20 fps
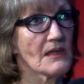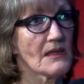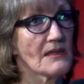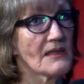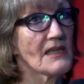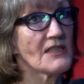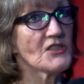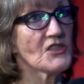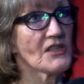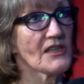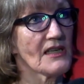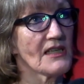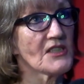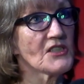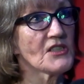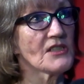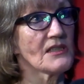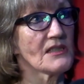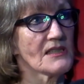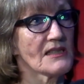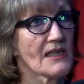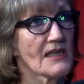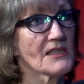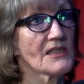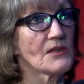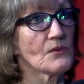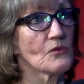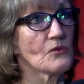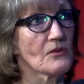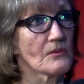And education is
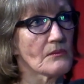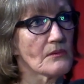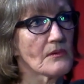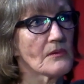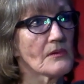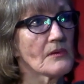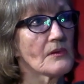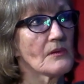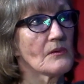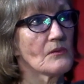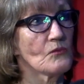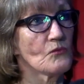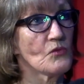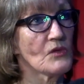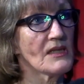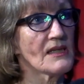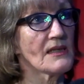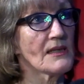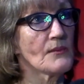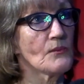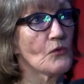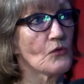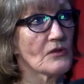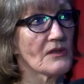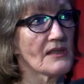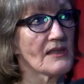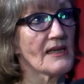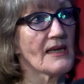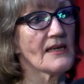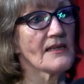actually what really
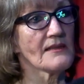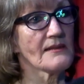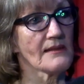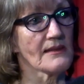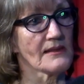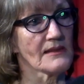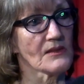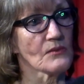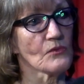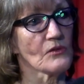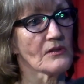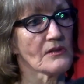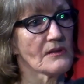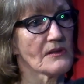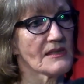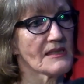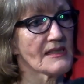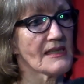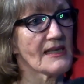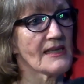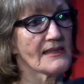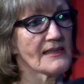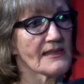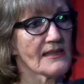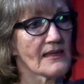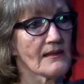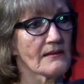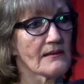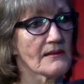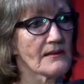more than anything is what
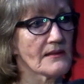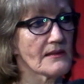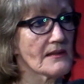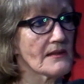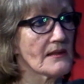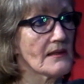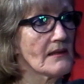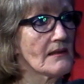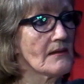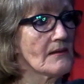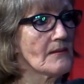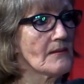stands out as